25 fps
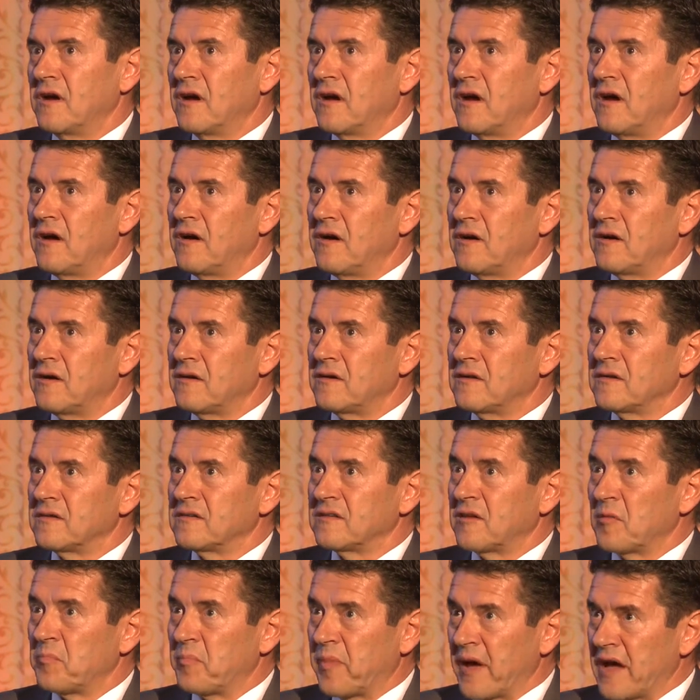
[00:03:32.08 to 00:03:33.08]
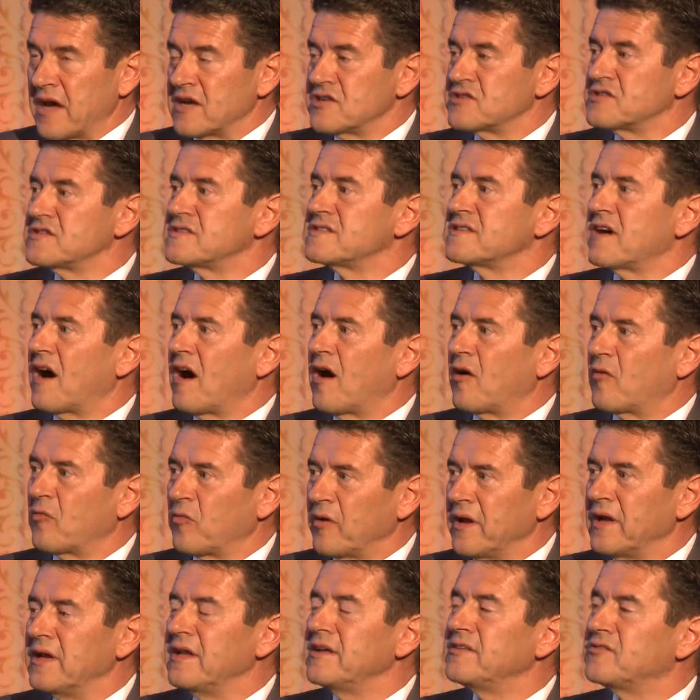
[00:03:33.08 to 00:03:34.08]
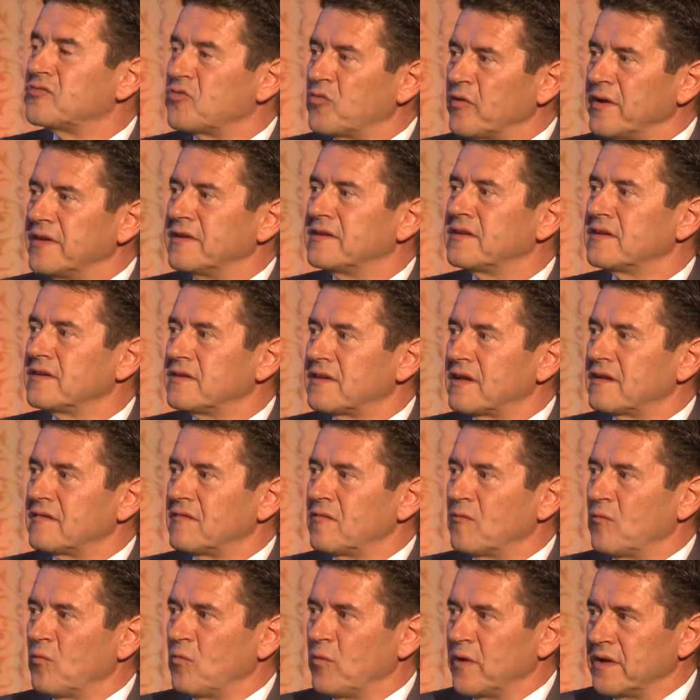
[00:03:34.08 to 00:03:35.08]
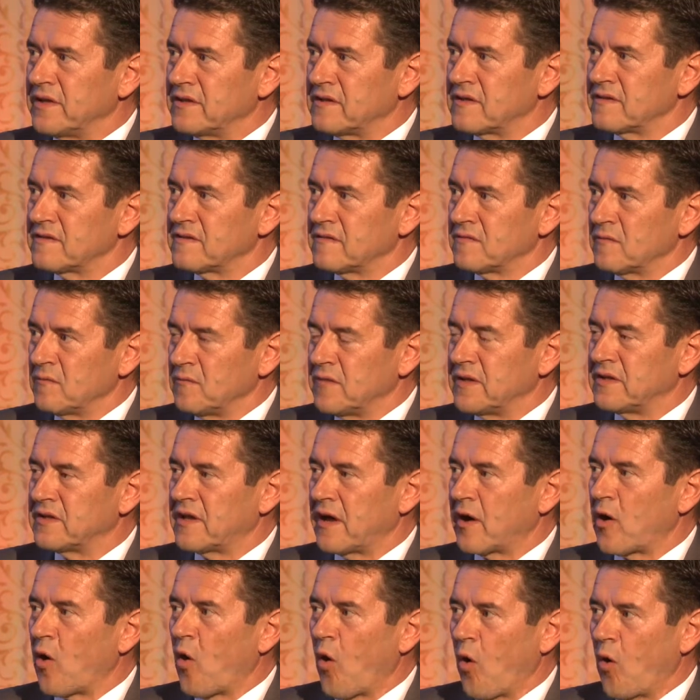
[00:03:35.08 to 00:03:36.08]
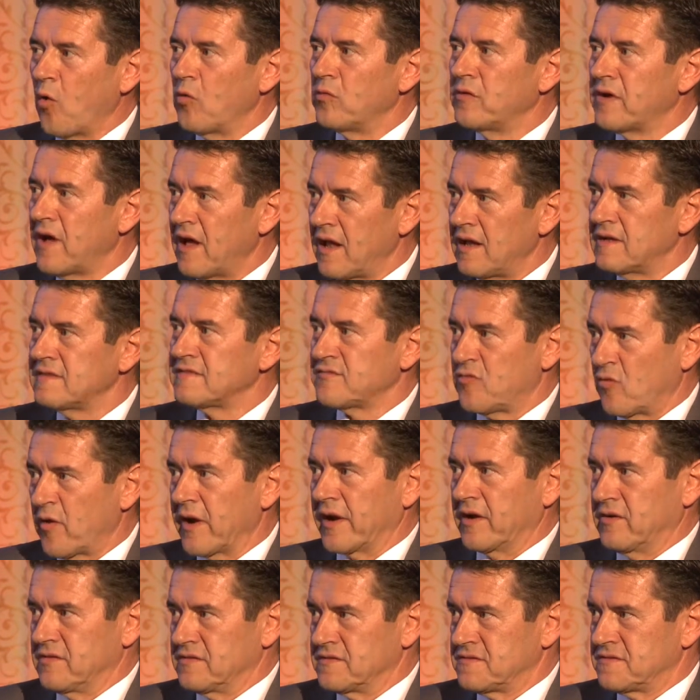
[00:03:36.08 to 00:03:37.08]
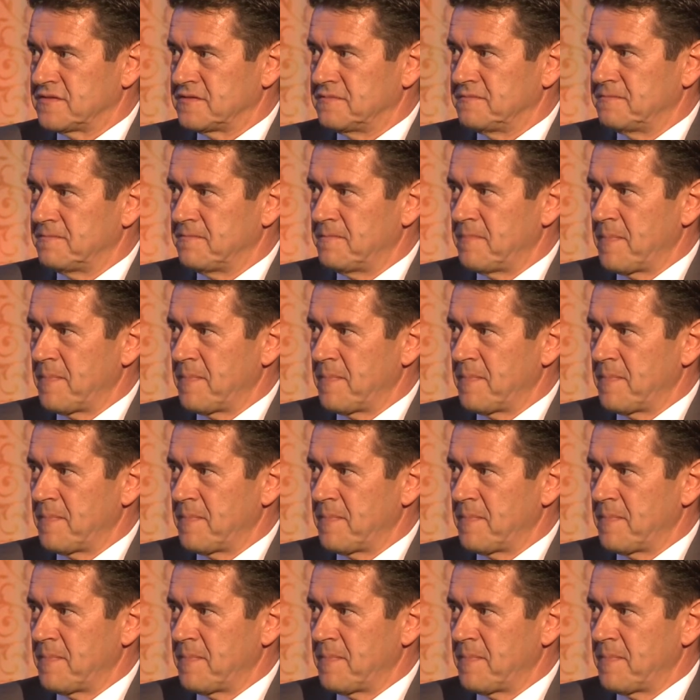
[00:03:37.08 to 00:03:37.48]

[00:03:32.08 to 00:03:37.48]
the patients are really treated with their own health records.